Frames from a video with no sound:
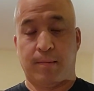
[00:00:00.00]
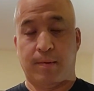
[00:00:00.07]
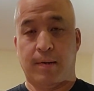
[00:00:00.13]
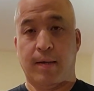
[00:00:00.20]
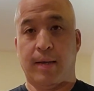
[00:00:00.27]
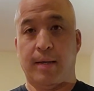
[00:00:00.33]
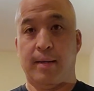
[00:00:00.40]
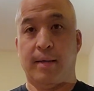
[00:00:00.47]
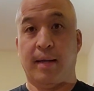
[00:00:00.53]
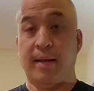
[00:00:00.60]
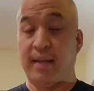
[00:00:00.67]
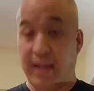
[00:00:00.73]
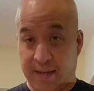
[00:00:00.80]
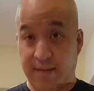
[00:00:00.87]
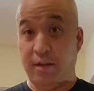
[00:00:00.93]
okay? And
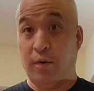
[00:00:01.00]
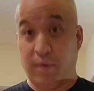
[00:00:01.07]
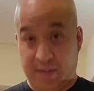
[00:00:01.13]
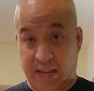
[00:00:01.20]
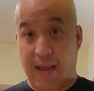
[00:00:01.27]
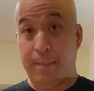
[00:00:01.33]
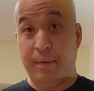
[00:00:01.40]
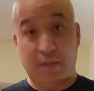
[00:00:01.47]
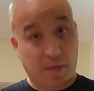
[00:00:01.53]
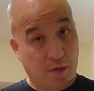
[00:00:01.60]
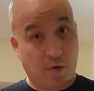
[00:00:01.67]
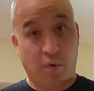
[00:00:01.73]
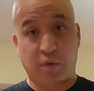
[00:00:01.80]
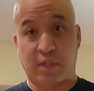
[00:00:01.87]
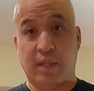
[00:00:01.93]
it can be done, of
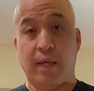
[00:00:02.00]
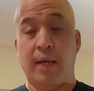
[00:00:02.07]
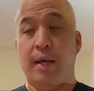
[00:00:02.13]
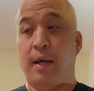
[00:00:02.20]
course.